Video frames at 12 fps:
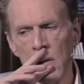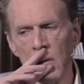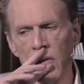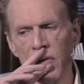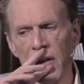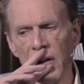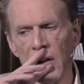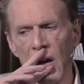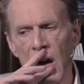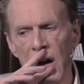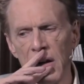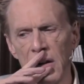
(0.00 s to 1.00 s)
is that
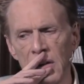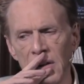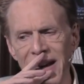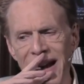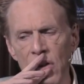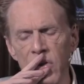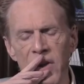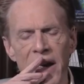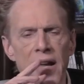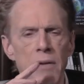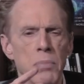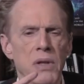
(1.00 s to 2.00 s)
God allowed
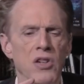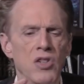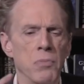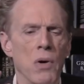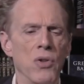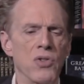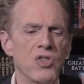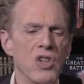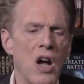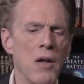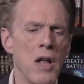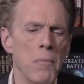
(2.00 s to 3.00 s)
that because both
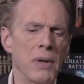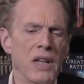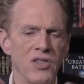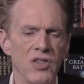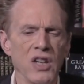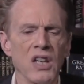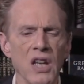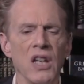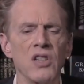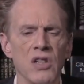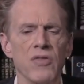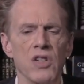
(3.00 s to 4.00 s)
because the
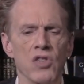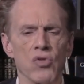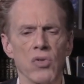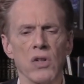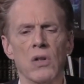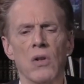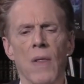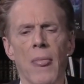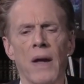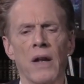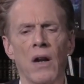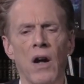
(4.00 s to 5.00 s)
kings of Israel
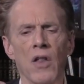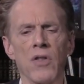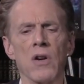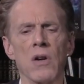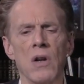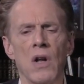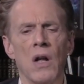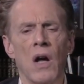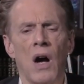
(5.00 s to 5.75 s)
and other